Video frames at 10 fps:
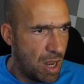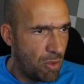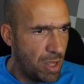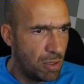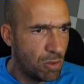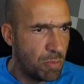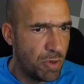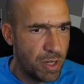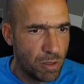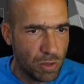Now they look
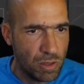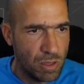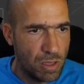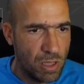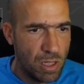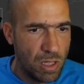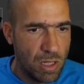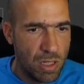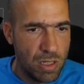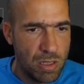pretty good.
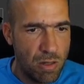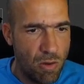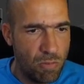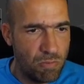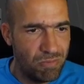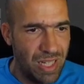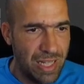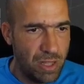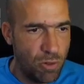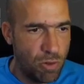So
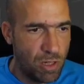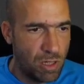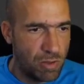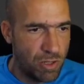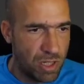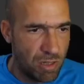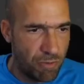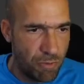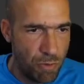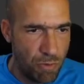it took
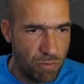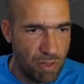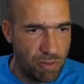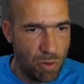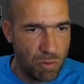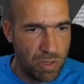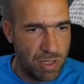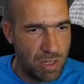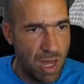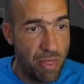just a few of
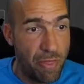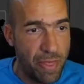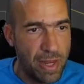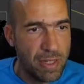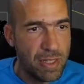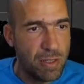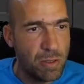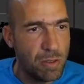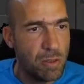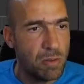those other things
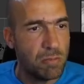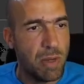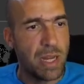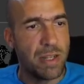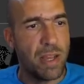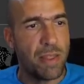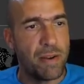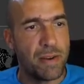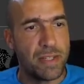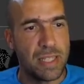to make the
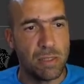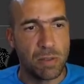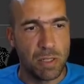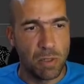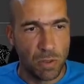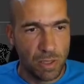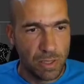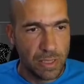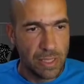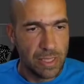others looks good.
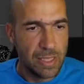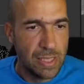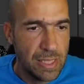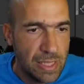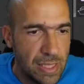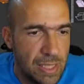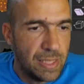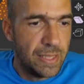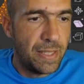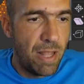
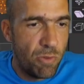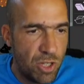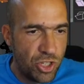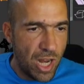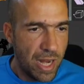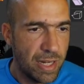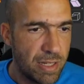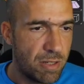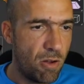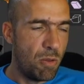Now the chain
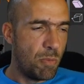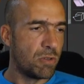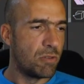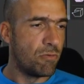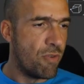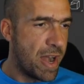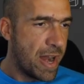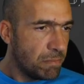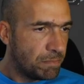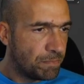is almost
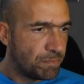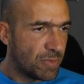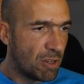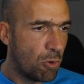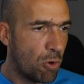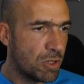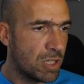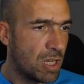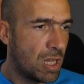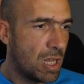ready. Of
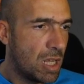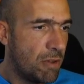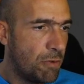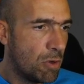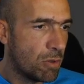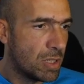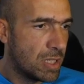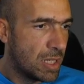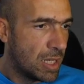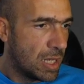course, if you
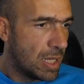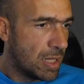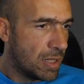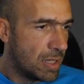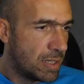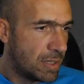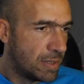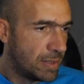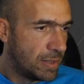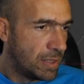noticed,
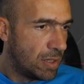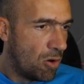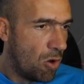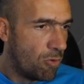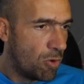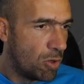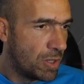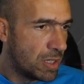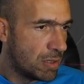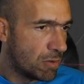this
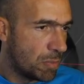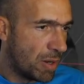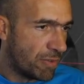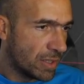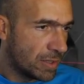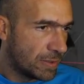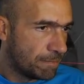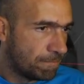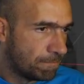overall doesn't look perfect.